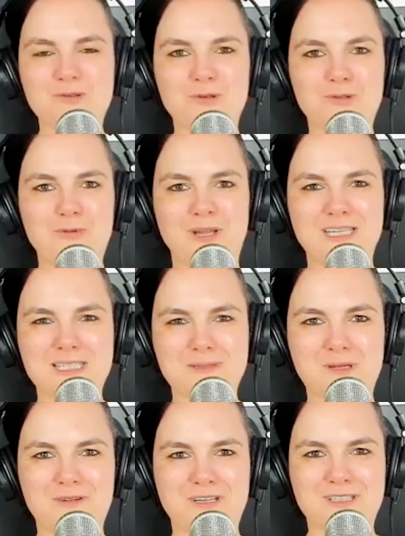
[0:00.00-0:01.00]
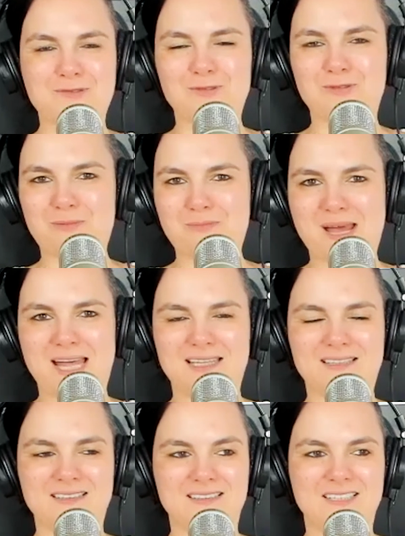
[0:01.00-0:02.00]
good when experience, good or
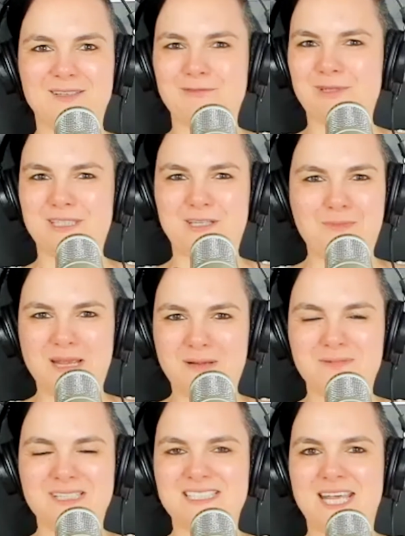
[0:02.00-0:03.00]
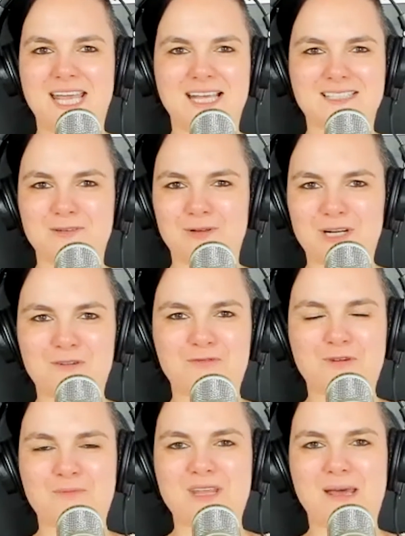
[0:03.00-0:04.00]
bad, whether you make mistakes, you learn
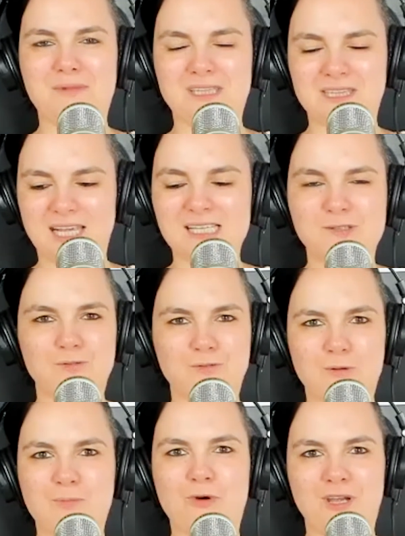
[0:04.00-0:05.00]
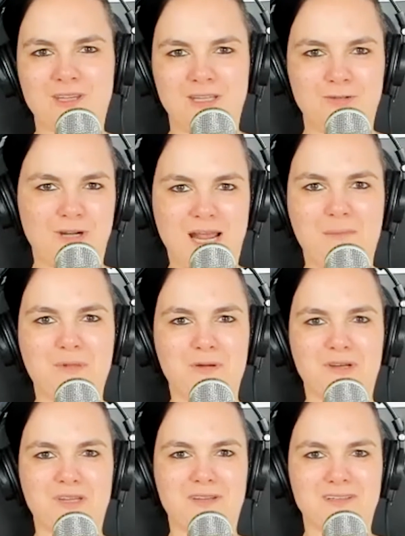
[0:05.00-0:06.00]
from them, it takes you to a point that you're happy
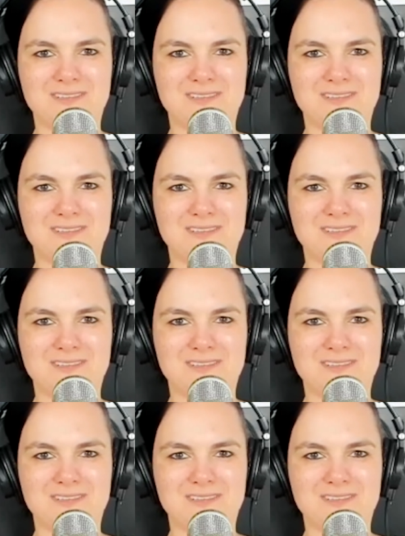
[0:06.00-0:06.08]
with.